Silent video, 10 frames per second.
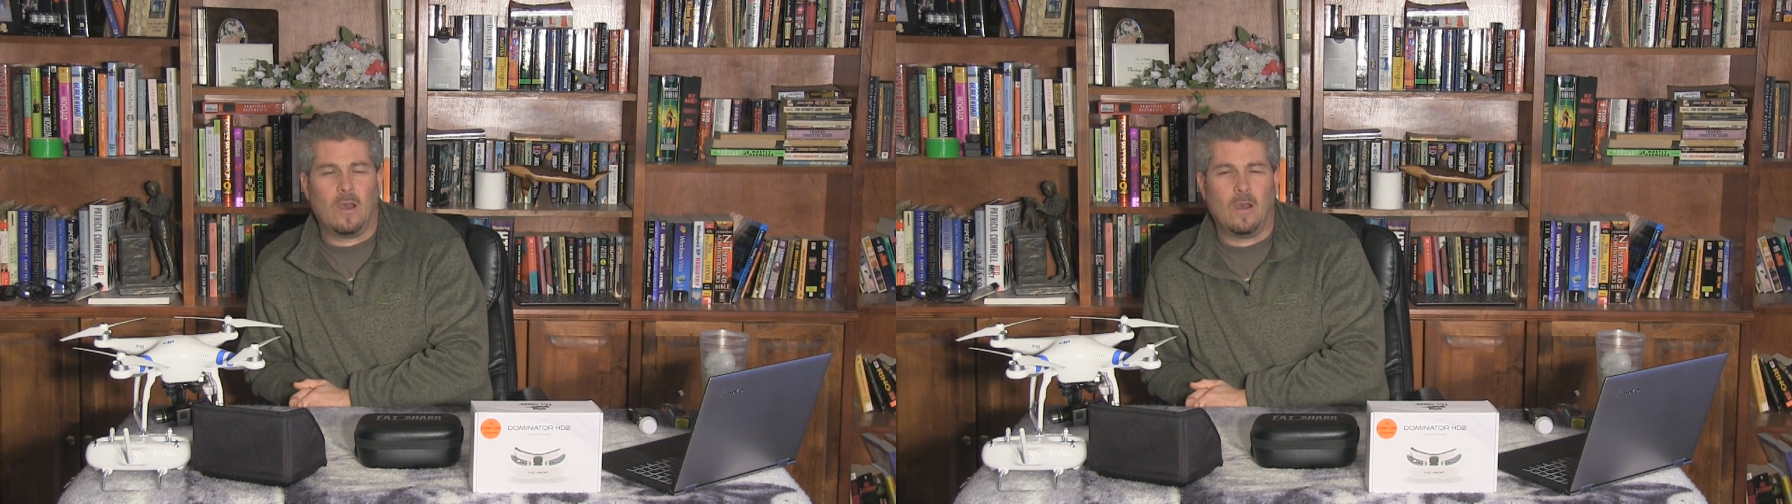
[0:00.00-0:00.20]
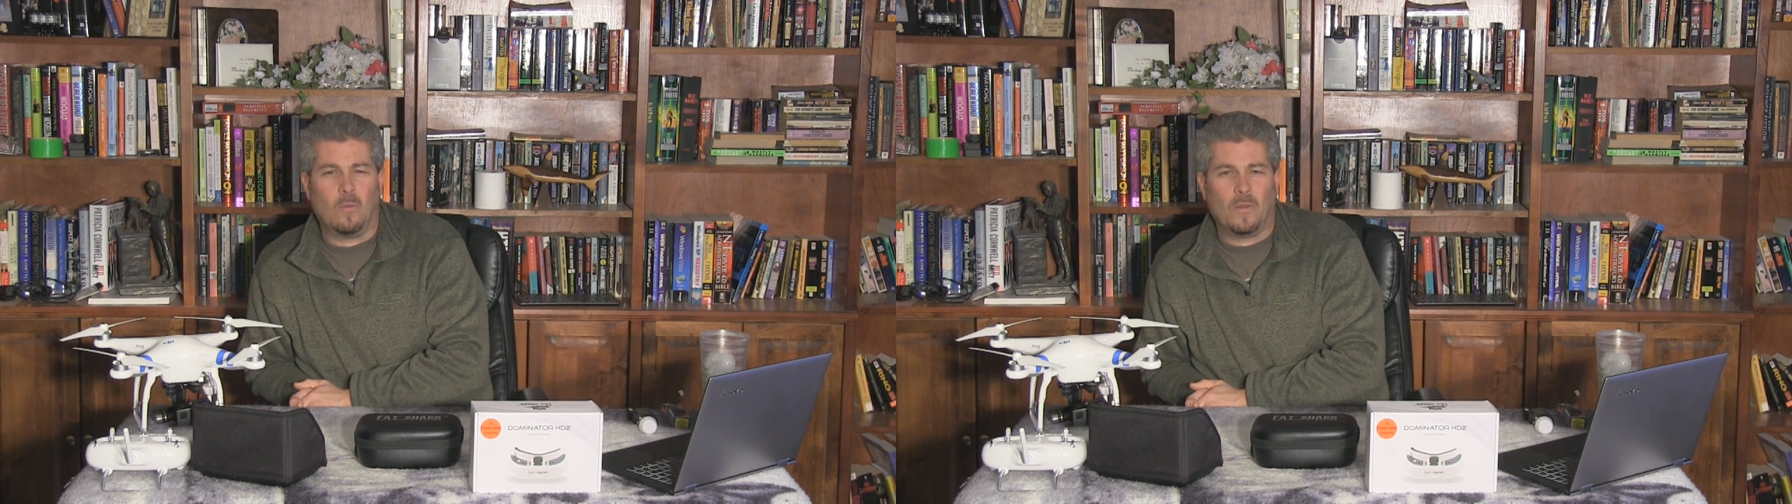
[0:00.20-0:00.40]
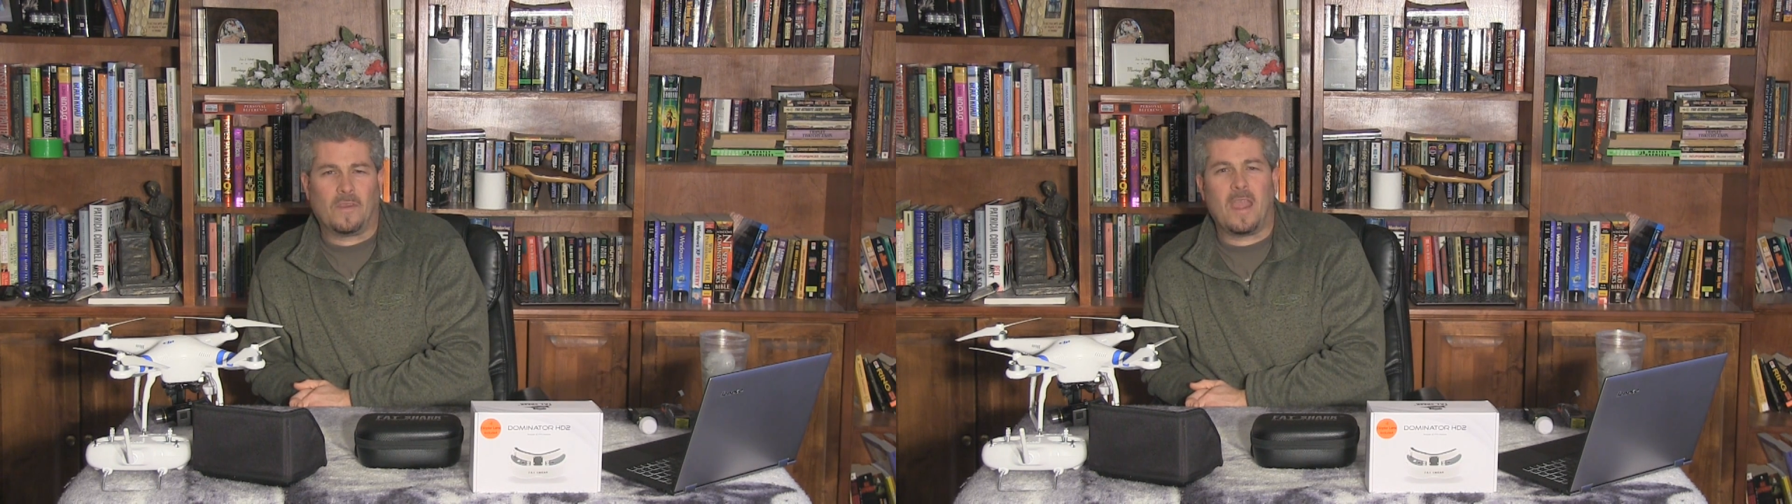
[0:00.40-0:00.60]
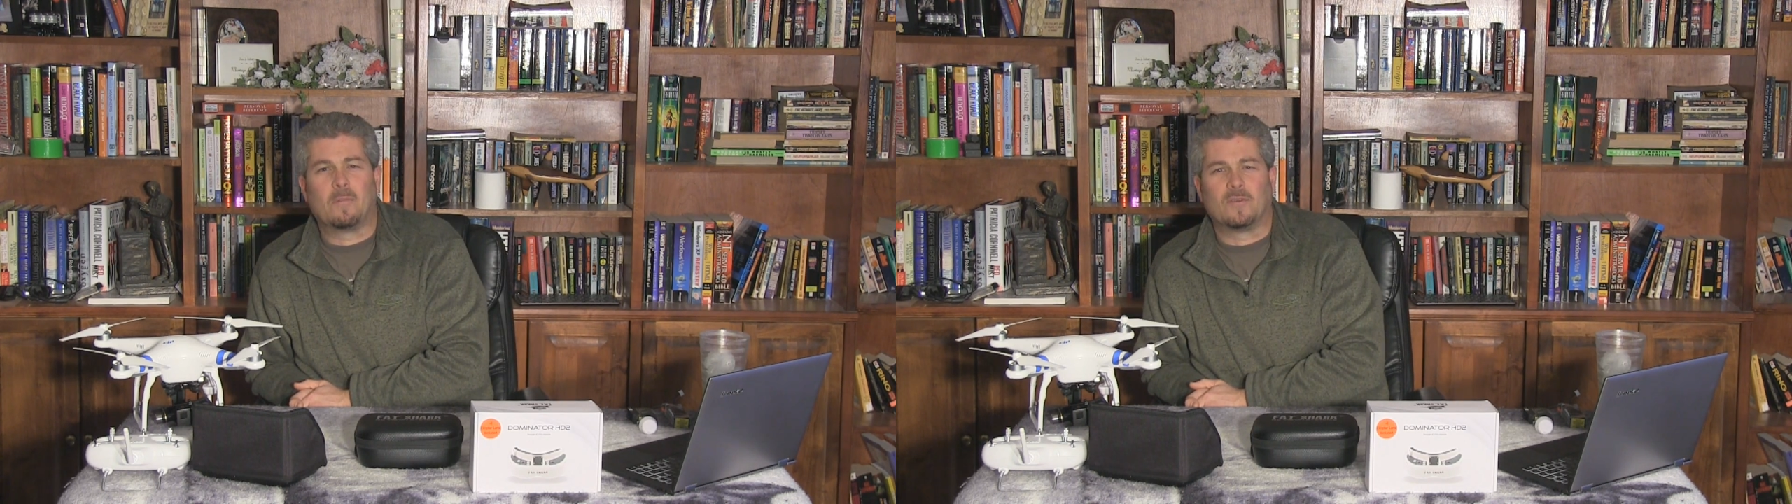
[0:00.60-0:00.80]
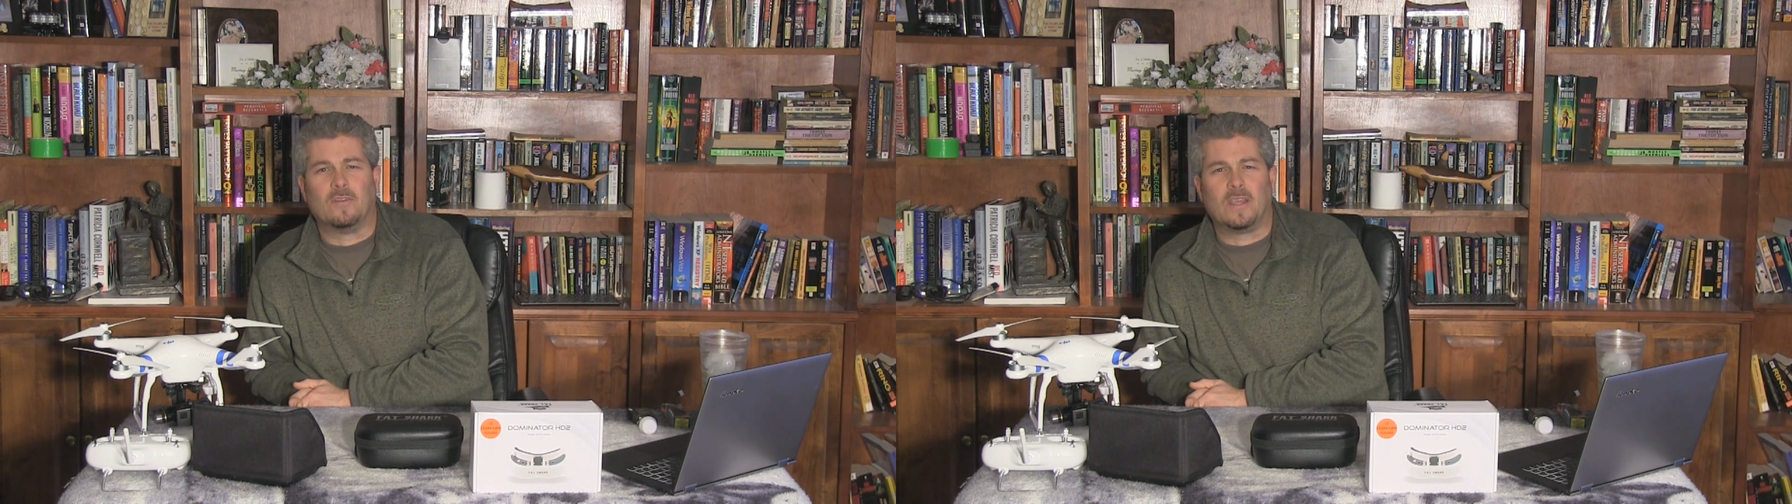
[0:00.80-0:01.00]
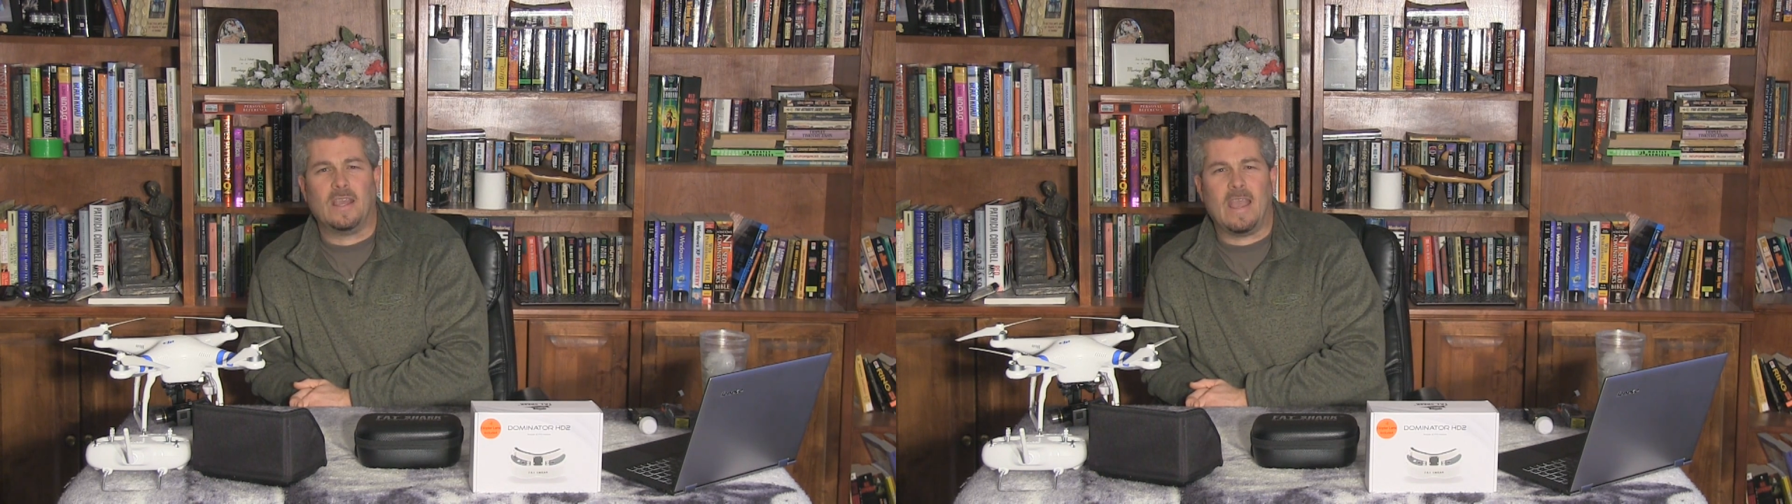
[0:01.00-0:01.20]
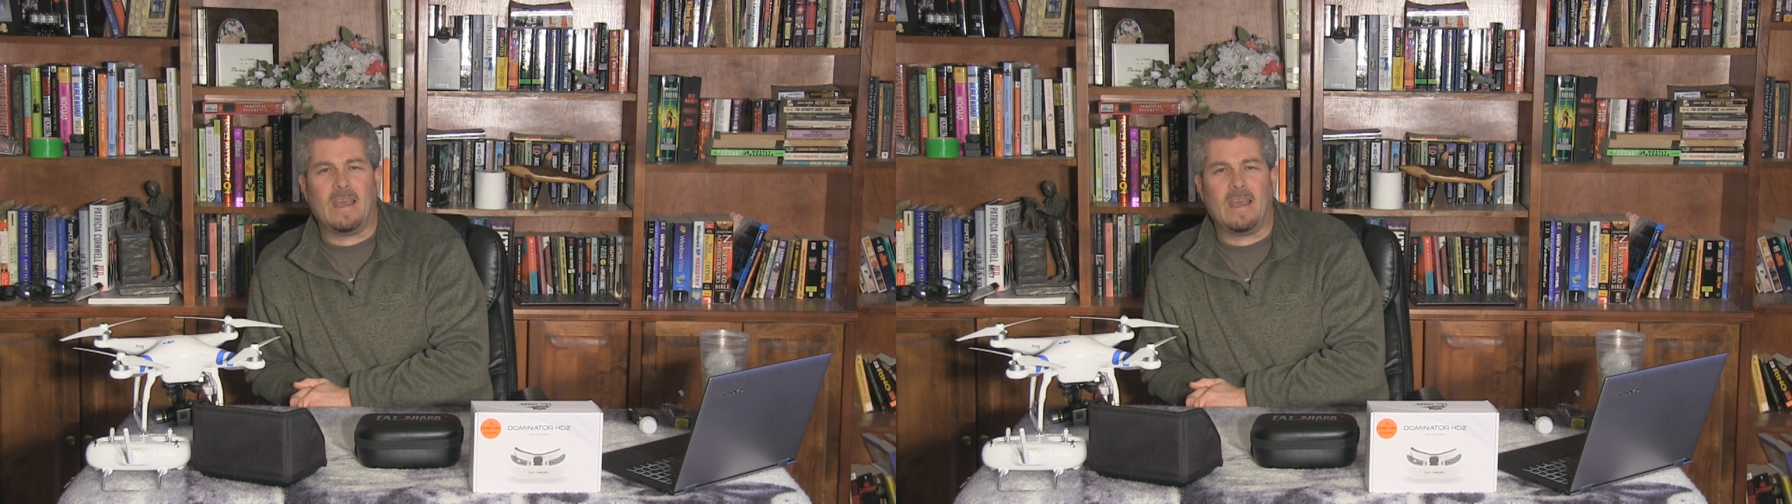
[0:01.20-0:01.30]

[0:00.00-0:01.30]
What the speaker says: what the camera is looking